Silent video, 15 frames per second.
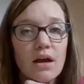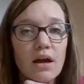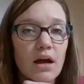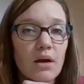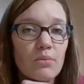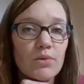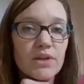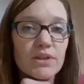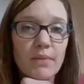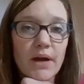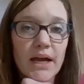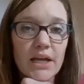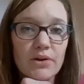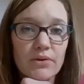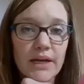with
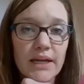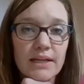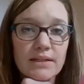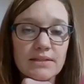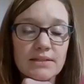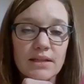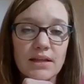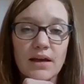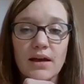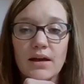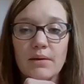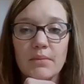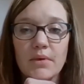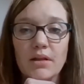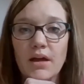migraines.
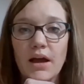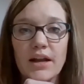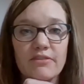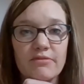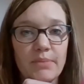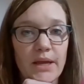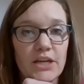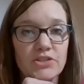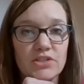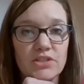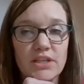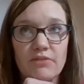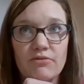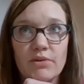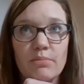A lot of patients
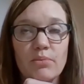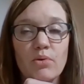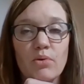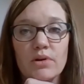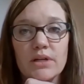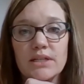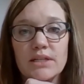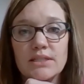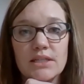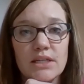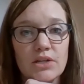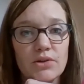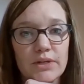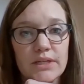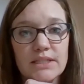have reported
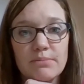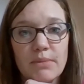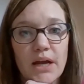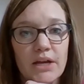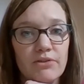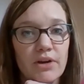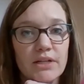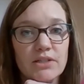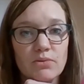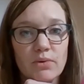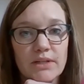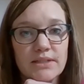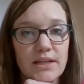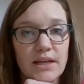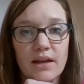decreased migraines
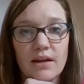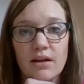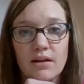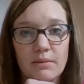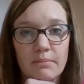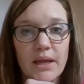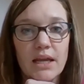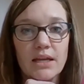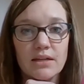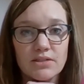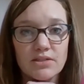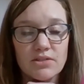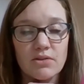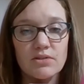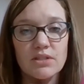once they get on a
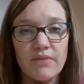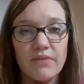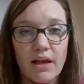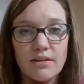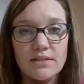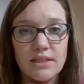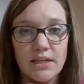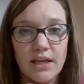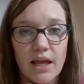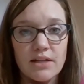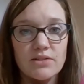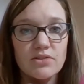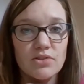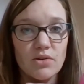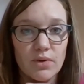maintenance dose of
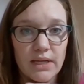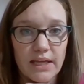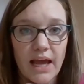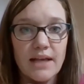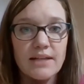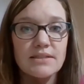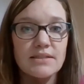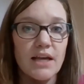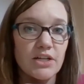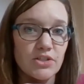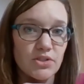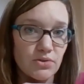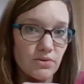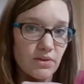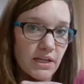LDN. So yes, I
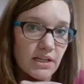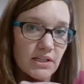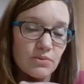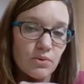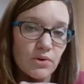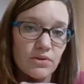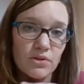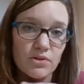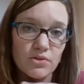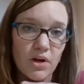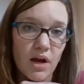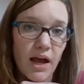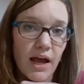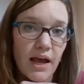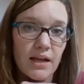do think it's worth a
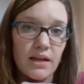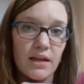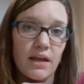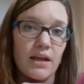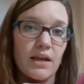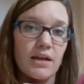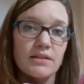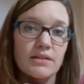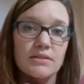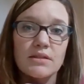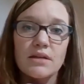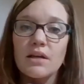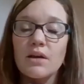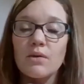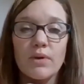try, and
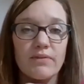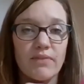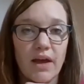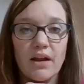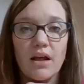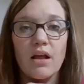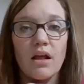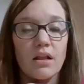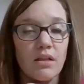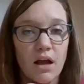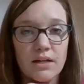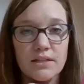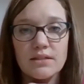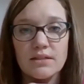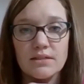we've had a lot
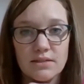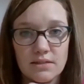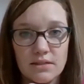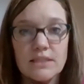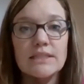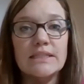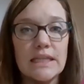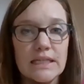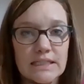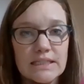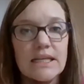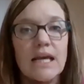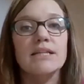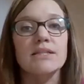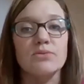of
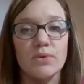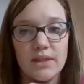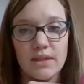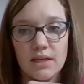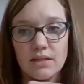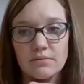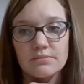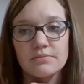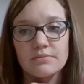success with it.